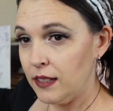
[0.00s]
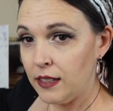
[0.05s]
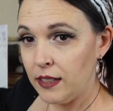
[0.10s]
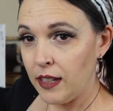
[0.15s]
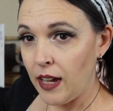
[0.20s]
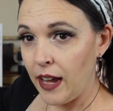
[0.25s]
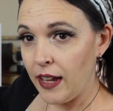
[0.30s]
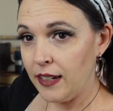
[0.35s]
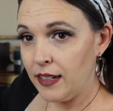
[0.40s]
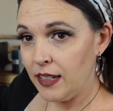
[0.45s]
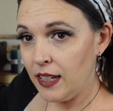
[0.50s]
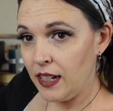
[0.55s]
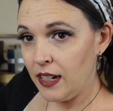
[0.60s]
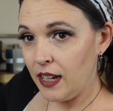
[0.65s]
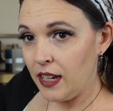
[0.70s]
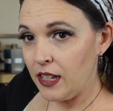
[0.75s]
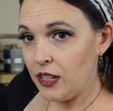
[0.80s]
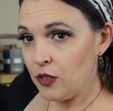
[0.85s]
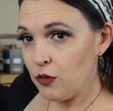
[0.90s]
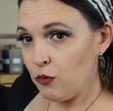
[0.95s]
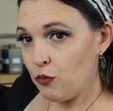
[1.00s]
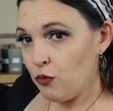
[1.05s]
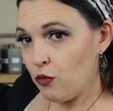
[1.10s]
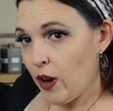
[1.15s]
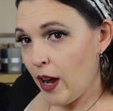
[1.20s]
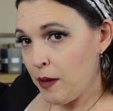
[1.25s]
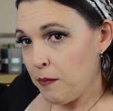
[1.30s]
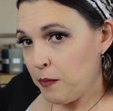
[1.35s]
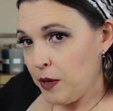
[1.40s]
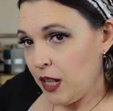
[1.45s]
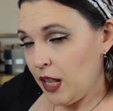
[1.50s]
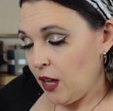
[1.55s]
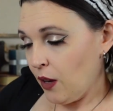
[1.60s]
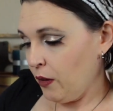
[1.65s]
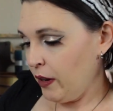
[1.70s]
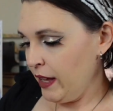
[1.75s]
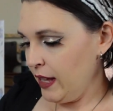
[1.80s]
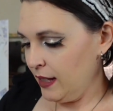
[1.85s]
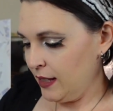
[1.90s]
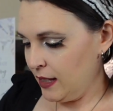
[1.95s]
19 is right below
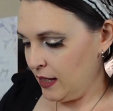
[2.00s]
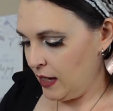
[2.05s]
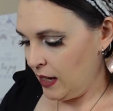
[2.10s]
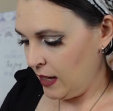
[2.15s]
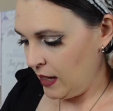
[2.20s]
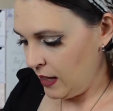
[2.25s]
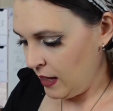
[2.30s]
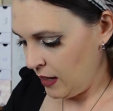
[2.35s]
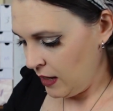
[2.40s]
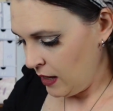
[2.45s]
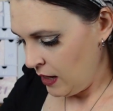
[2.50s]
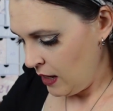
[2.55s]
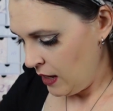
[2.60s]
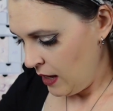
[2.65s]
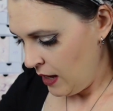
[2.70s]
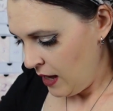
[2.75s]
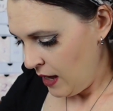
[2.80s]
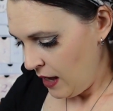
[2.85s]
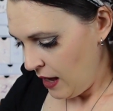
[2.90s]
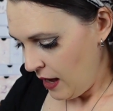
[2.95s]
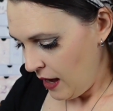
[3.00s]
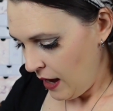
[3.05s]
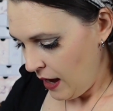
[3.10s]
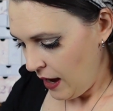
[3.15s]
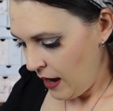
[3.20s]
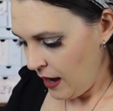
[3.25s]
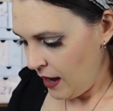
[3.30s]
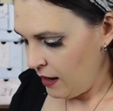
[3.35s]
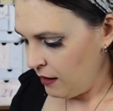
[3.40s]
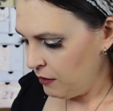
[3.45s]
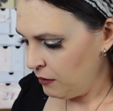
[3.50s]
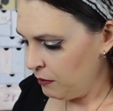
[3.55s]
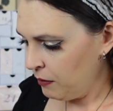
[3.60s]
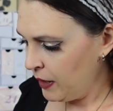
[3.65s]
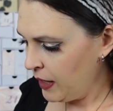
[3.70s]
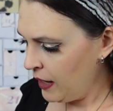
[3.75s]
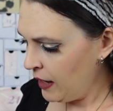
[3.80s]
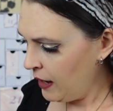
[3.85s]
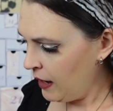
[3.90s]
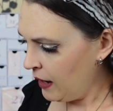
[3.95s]
it. And
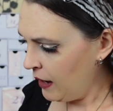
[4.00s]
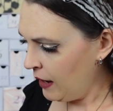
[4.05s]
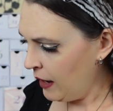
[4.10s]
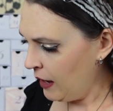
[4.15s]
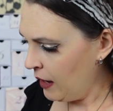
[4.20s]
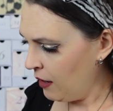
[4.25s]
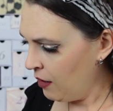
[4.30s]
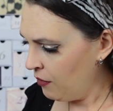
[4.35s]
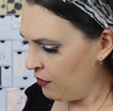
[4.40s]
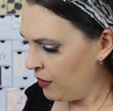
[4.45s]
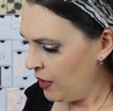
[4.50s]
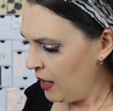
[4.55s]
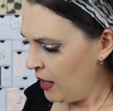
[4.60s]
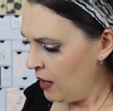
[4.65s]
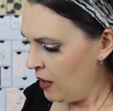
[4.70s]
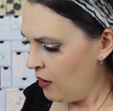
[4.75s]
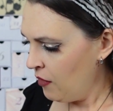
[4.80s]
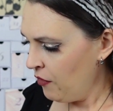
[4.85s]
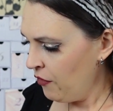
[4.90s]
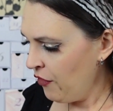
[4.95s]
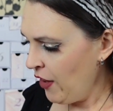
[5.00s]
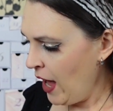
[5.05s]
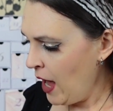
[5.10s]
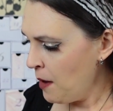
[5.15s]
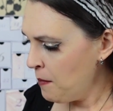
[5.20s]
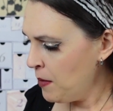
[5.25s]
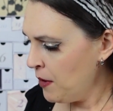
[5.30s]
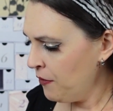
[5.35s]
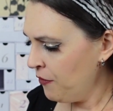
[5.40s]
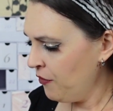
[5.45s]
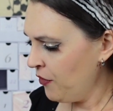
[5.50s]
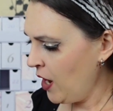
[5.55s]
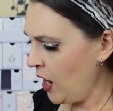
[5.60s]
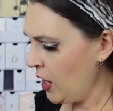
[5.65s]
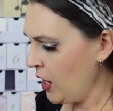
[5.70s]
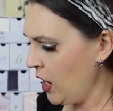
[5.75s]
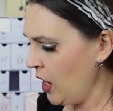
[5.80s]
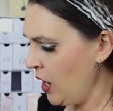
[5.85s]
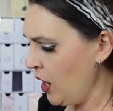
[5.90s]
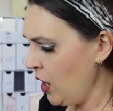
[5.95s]
we have Fab
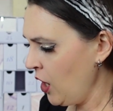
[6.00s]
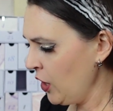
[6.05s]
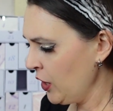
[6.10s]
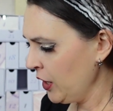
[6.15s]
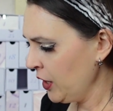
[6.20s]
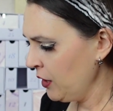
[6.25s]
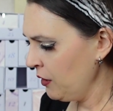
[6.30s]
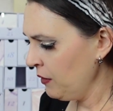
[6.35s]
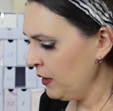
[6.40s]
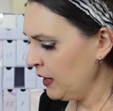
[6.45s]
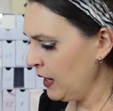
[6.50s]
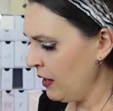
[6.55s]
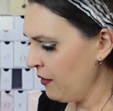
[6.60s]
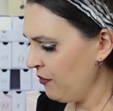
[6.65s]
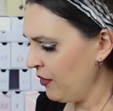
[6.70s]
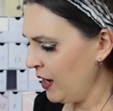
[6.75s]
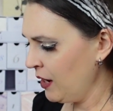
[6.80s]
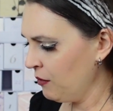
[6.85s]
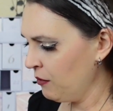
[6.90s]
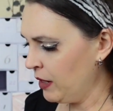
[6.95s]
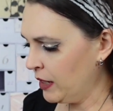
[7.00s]
Farna Arnica Relief and